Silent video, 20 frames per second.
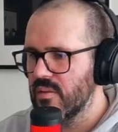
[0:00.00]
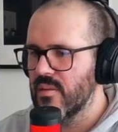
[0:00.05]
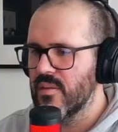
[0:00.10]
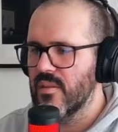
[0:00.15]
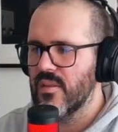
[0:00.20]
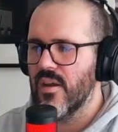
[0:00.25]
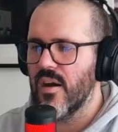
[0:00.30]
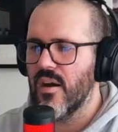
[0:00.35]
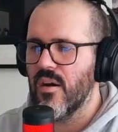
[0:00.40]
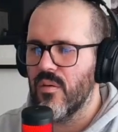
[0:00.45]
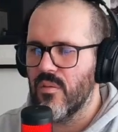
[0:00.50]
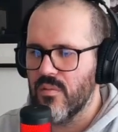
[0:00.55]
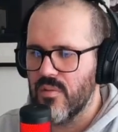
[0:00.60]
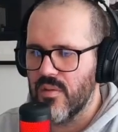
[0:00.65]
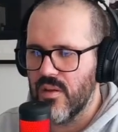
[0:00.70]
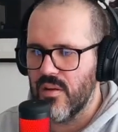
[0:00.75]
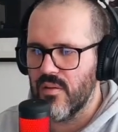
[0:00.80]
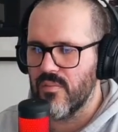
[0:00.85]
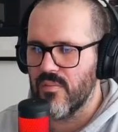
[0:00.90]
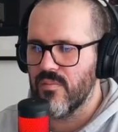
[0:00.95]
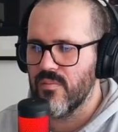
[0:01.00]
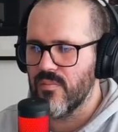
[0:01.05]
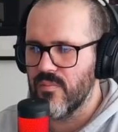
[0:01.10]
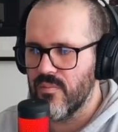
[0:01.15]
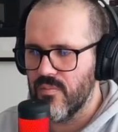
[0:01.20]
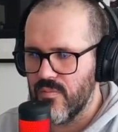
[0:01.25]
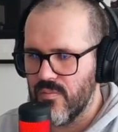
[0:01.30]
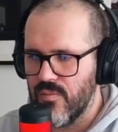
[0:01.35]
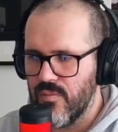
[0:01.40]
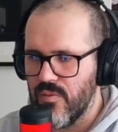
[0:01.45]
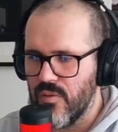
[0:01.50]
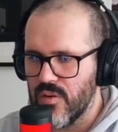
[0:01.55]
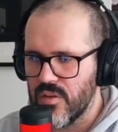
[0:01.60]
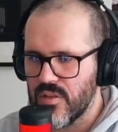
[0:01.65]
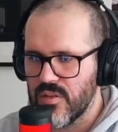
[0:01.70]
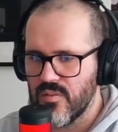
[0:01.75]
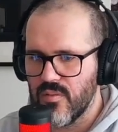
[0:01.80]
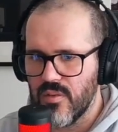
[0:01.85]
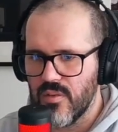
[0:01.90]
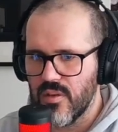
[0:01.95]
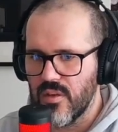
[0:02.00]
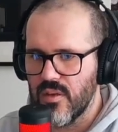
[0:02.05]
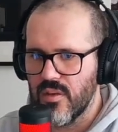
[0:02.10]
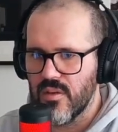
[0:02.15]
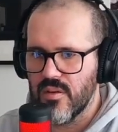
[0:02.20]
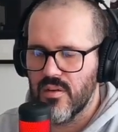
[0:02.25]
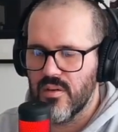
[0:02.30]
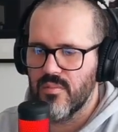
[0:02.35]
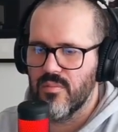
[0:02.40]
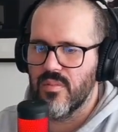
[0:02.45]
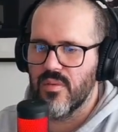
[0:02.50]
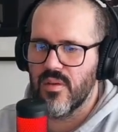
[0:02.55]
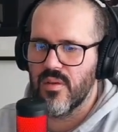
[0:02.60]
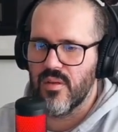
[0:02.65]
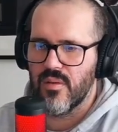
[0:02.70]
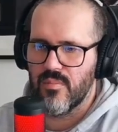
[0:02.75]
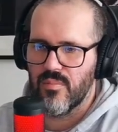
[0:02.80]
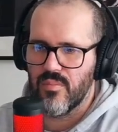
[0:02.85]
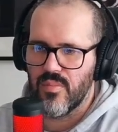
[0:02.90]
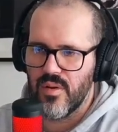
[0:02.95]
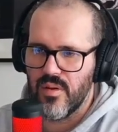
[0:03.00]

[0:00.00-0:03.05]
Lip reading: now they're forcefully being